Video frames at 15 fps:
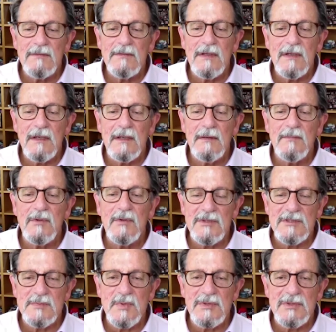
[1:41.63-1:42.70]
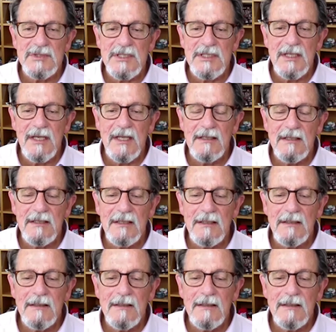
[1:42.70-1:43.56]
CRISPR gene editing.